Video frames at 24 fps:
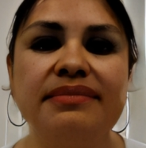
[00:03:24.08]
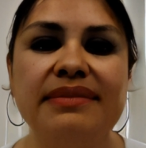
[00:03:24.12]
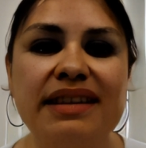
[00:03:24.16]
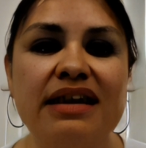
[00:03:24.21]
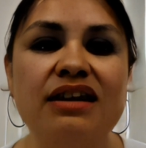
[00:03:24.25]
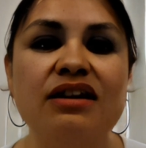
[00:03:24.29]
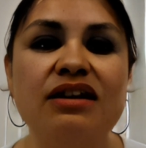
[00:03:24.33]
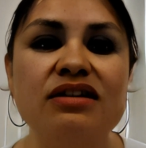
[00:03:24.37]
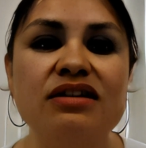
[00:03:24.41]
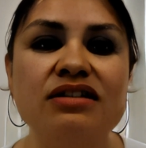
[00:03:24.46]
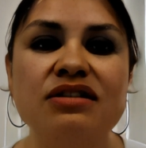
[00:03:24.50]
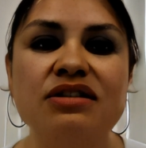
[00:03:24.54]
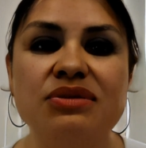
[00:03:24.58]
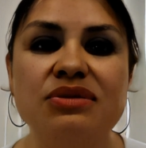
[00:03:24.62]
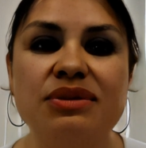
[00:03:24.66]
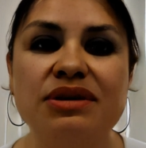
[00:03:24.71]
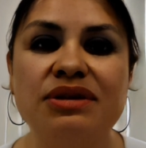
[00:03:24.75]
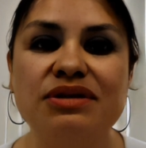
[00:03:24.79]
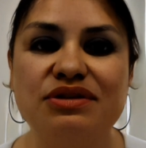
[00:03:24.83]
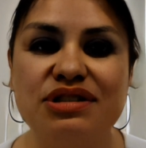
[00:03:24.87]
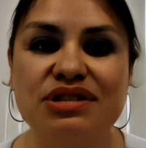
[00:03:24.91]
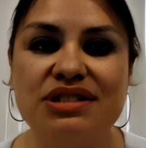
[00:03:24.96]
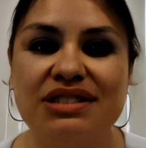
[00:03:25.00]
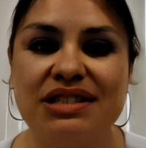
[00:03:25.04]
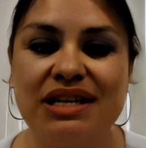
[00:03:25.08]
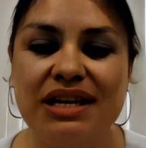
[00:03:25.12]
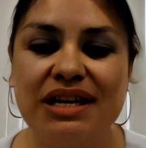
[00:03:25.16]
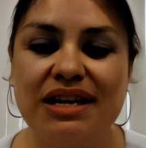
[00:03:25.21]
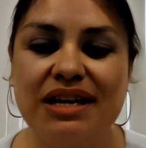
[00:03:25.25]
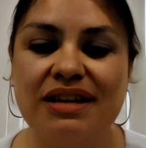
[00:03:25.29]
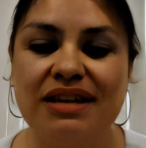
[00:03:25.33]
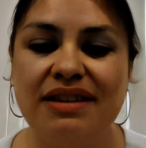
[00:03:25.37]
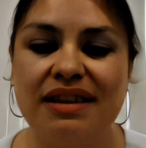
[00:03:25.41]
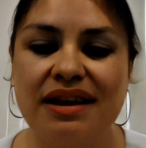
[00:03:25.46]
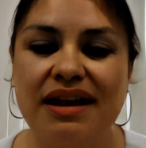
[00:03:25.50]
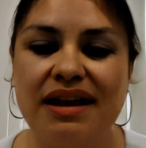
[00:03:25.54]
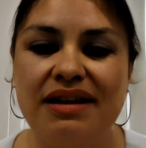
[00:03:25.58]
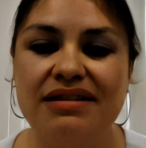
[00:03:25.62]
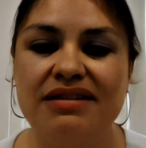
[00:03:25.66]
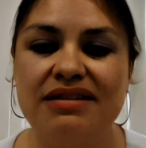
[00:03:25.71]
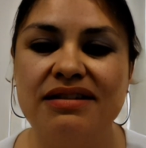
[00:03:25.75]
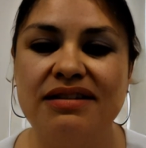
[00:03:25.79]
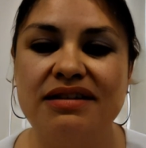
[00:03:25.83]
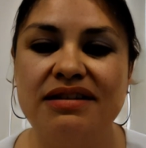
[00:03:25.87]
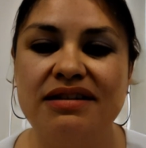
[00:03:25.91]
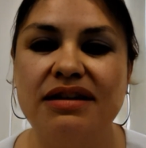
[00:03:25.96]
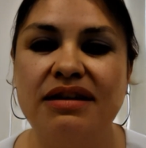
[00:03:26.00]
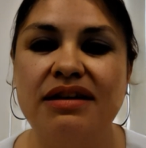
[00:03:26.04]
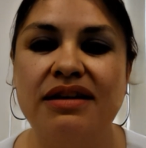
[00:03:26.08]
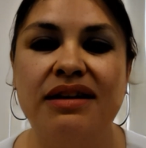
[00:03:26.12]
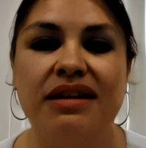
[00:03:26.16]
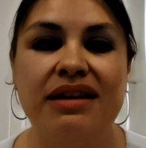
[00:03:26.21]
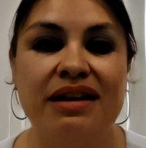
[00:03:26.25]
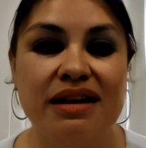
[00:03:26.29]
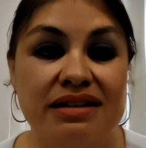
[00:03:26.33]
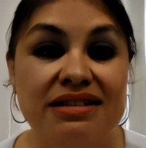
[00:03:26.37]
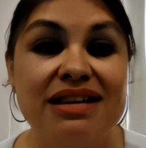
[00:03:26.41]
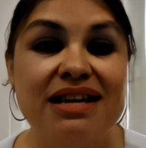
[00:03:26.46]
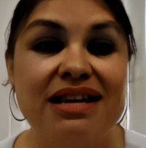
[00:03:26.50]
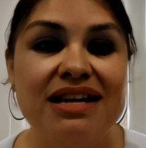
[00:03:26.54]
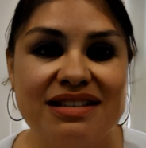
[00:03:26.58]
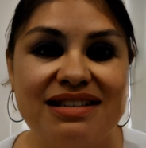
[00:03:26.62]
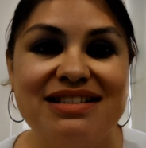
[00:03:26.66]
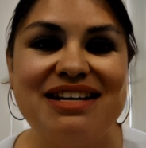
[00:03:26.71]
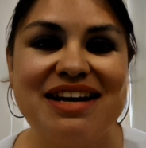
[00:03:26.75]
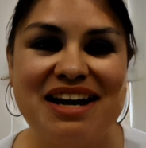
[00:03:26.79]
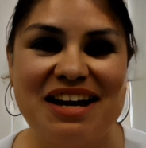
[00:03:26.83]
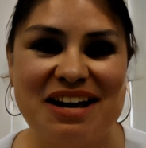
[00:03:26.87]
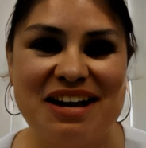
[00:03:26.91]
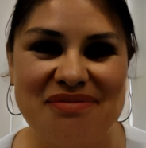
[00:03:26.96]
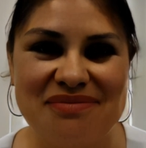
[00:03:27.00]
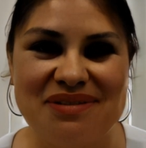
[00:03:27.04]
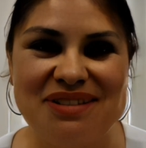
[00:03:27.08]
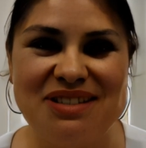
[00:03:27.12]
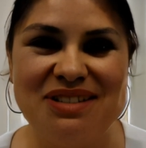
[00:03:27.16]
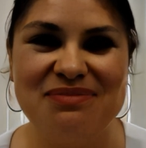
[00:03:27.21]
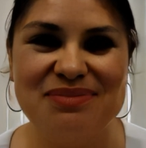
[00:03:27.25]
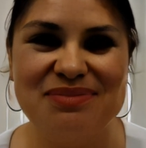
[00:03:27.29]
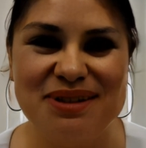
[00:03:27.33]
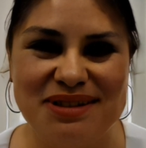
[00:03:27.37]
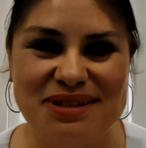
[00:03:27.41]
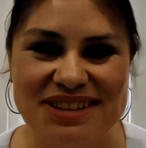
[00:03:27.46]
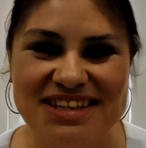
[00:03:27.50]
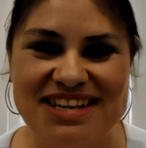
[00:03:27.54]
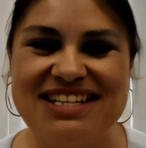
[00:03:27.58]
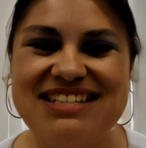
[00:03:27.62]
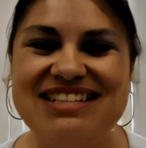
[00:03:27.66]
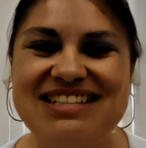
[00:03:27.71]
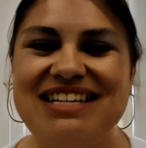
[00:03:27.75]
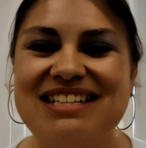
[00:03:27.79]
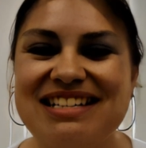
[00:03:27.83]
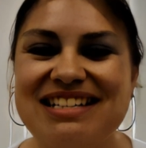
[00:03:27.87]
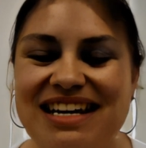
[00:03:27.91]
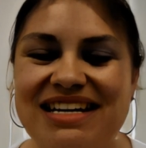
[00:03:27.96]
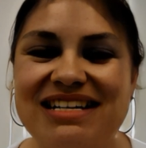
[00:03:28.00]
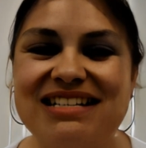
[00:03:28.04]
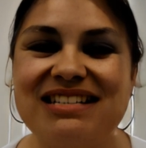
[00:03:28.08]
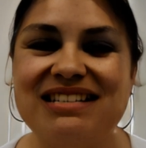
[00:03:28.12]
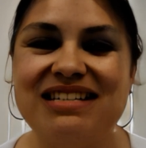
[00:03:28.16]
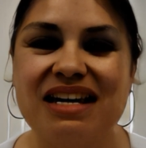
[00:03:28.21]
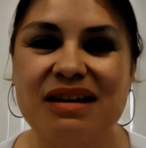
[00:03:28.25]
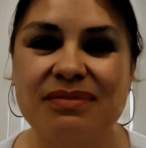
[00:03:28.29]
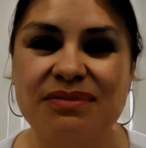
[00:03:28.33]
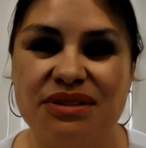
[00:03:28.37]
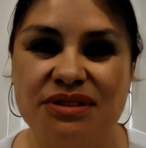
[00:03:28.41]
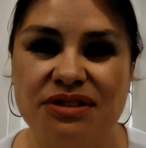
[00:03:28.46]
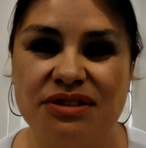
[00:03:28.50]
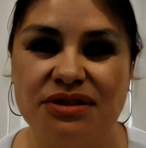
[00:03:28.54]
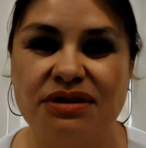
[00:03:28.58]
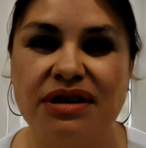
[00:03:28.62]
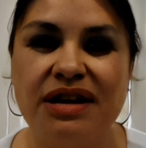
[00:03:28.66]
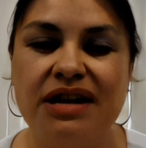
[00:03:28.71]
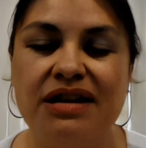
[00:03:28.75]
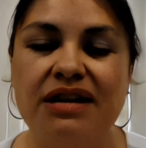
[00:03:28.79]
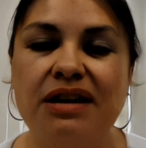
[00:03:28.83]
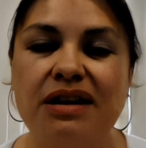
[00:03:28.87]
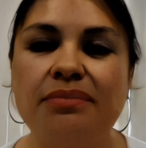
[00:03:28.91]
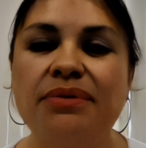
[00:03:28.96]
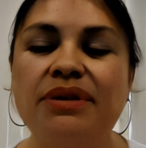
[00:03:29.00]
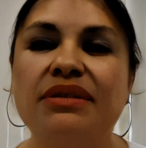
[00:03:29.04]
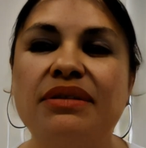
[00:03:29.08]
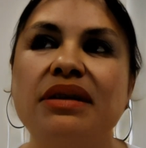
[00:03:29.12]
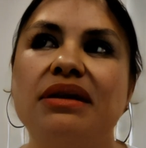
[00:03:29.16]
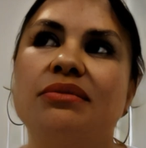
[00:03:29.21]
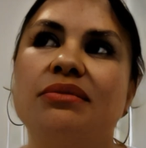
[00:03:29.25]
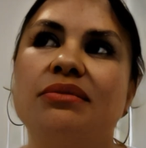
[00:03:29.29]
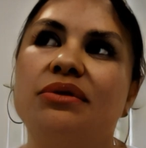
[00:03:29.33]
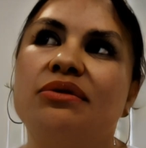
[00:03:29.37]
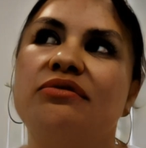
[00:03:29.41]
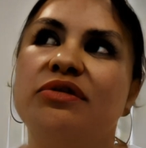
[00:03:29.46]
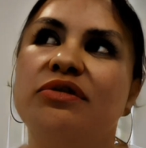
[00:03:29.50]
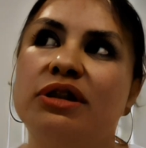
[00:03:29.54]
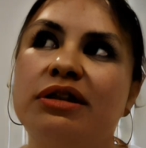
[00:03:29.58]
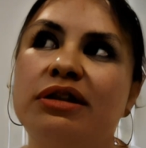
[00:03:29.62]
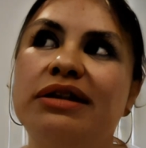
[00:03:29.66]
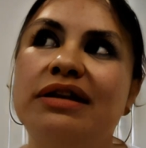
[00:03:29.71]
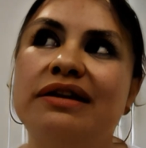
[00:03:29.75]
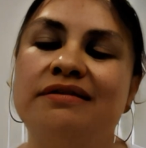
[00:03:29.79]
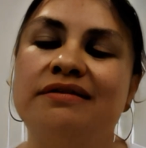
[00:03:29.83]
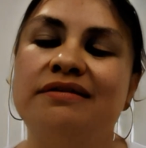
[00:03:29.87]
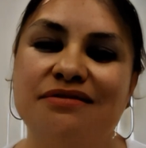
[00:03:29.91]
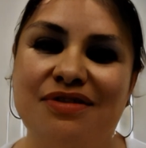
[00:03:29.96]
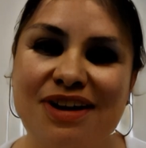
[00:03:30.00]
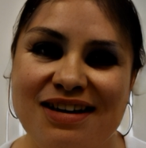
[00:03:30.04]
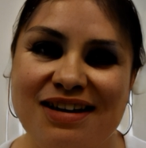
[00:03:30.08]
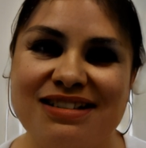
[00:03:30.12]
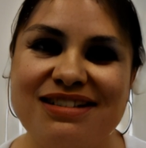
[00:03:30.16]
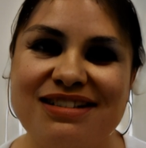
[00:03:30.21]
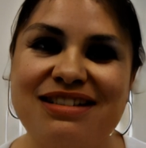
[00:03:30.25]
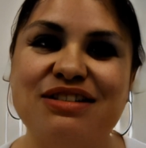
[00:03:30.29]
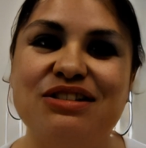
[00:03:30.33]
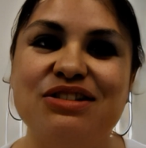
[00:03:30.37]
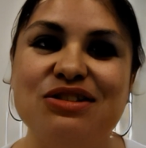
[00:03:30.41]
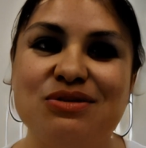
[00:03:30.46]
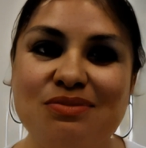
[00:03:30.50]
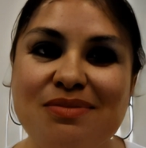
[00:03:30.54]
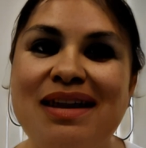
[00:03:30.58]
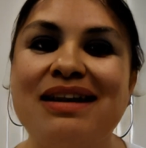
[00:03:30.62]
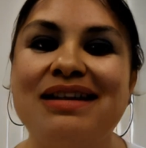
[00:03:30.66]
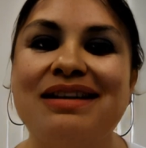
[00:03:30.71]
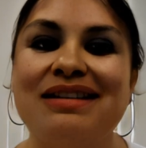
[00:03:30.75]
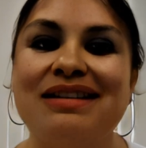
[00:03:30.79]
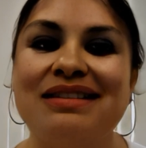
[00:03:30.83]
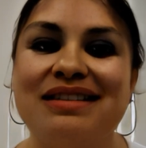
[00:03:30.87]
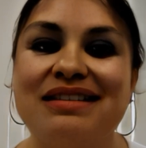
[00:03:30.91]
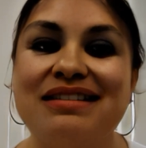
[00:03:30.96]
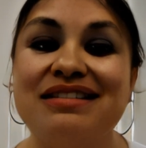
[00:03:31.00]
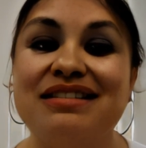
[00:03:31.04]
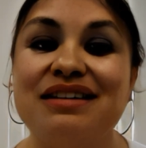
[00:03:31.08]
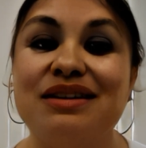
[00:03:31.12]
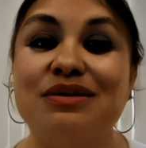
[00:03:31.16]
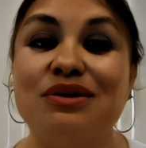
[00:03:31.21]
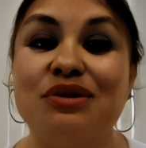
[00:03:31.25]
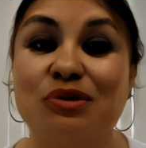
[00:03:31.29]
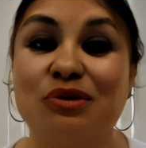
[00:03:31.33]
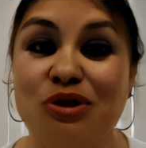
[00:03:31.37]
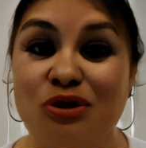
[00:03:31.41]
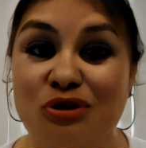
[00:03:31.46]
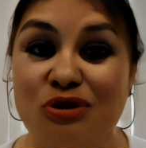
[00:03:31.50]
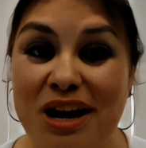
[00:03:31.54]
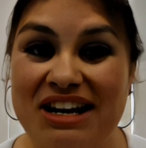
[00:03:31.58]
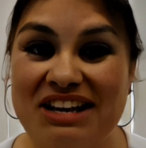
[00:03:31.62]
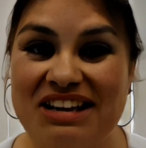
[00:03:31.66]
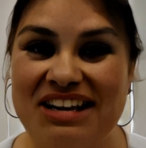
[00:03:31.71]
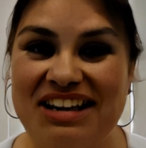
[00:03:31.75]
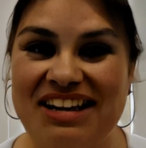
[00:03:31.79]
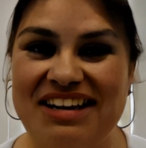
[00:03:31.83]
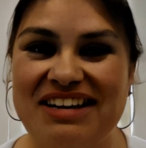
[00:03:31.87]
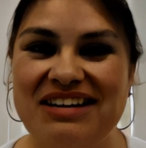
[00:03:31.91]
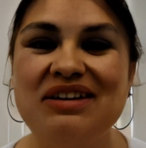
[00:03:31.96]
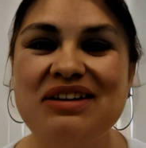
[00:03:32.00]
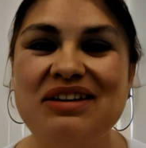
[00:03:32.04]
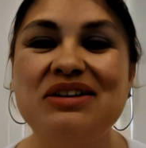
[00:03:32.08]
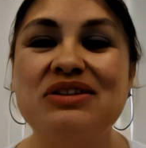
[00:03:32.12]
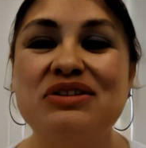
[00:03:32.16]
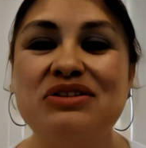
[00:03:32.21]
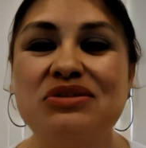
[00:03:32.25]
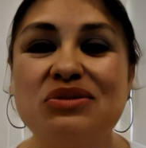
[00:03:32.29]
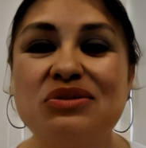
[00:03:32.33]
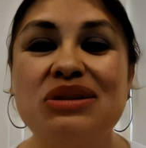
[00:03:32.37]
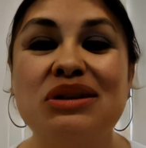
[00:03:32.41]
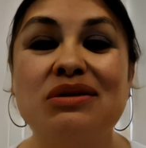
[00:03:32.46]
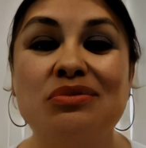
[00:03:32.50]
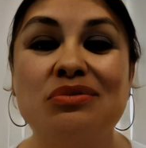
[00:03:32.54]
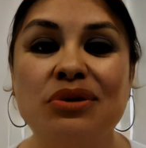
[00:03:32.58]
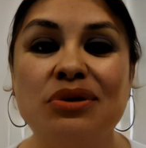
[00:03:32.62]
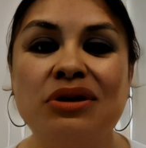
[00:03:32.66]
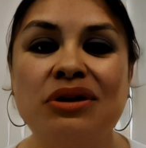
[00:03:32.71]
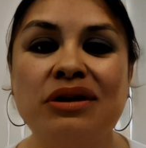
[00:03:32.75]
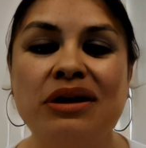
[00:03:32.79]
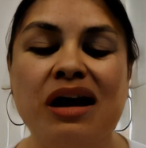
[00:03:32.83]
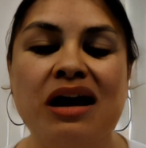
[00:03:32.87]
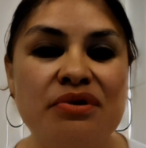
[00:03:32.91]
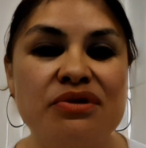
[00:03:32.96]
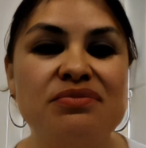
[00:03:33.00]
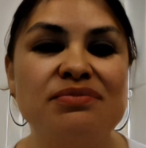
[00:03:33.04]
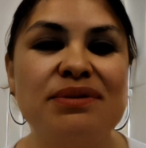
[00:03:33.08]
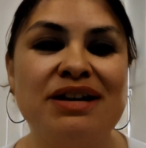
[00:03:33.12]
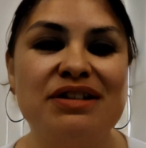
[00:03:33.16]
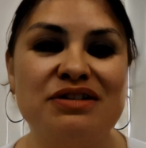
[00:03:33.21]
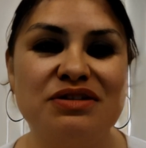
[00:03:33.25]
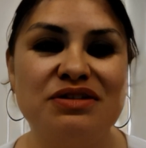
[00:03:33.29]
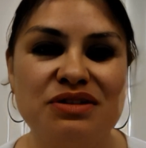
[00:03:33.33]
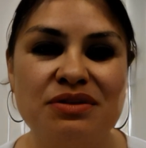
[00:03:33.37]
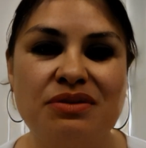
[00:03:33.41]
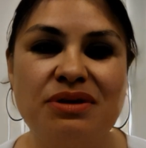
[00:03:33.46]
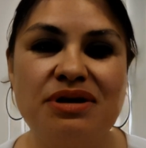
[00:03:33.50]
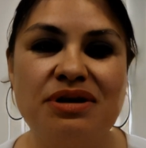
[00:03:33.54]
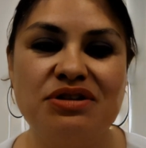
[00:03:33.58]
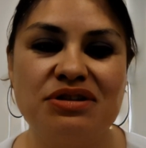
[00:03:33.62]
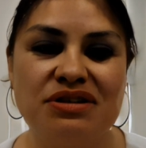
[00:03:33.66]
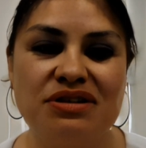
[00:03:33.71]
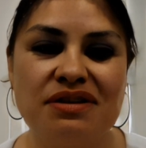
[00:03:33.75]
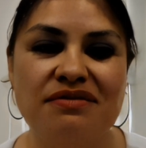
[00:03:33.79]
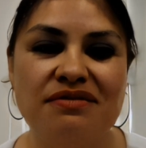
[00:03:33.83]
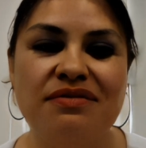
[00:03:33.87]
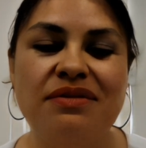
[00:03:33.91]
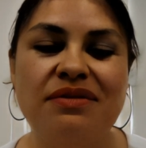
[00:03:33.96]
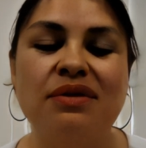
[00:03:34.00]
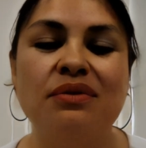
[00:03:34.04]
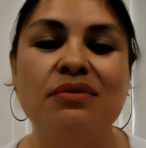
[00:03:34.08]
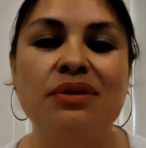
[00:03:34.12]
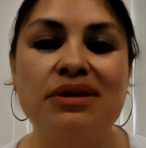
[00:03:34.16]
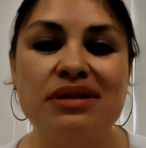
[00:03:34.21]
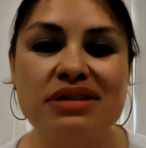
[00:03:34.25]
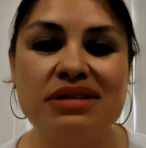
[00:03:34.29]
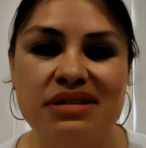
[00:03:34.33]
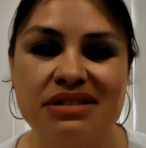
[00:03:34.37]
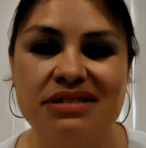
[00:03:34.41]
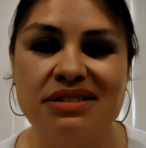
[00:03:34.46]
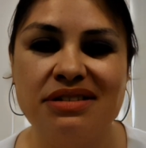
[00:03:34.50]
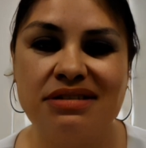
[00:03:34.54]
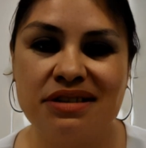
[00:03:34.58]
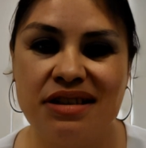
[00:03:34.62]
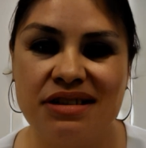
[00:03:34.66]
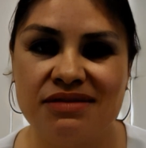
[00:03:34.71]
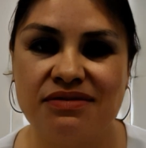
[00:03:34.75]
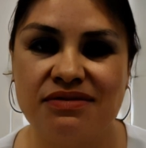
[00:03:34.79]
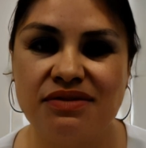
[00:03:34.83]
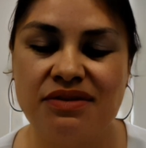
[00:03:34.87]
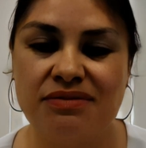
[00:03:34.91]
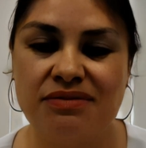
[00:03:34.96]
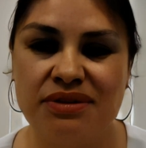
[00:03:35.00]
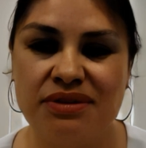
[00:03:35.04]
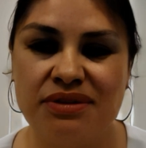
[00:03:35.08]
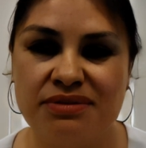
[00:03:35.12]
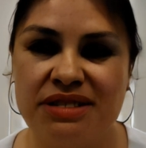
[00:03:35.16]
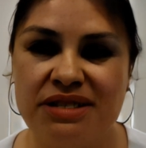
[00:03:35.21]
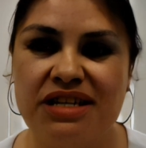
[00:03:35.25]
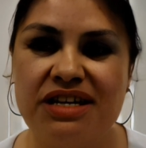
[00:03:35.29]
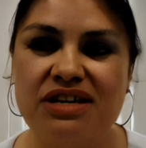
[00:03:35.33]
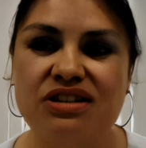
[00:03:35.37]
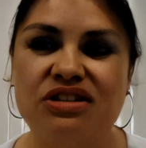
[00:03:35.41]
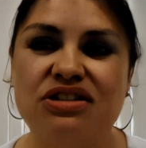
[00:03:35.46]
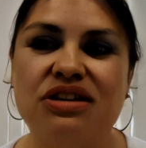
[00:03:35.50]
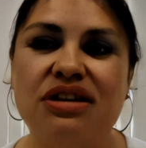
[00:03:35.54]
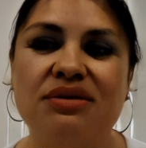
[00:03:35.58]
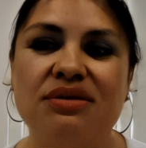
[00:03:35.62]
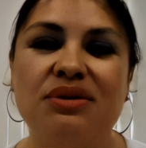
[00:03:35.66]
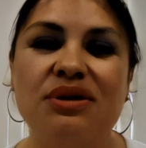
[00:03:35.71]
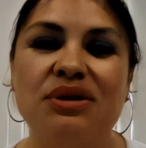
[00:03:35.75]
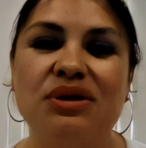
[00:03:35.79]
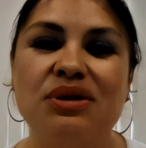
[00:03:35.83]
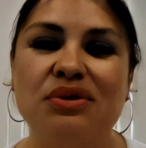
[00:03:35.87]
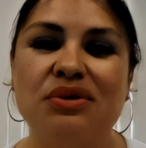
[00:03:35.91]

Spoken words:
And also to understand that it takes time to build this. It takes time to create it, but they were really invested to make this done correctly. So it goes back to the question of what is a successful implementation?